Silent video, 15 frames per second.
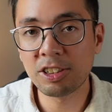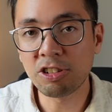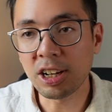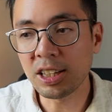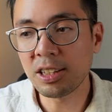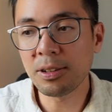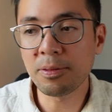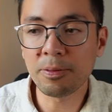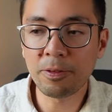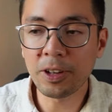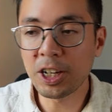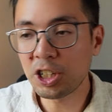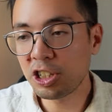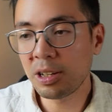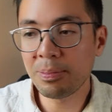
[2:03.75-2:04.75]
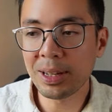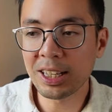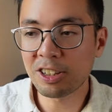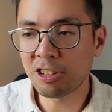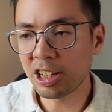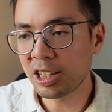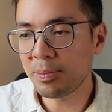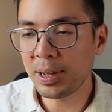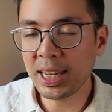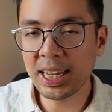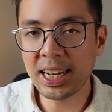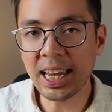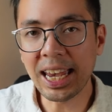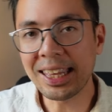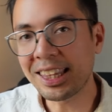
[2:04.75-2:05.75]
Try to finish your meals. Try to be
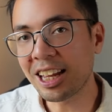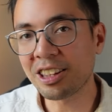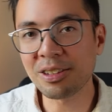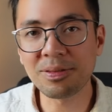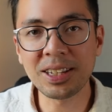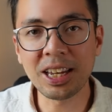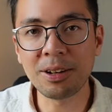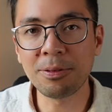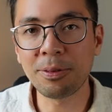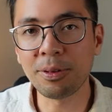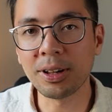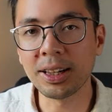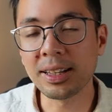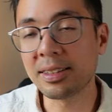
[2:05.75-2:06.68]
an 8 out of 10 full.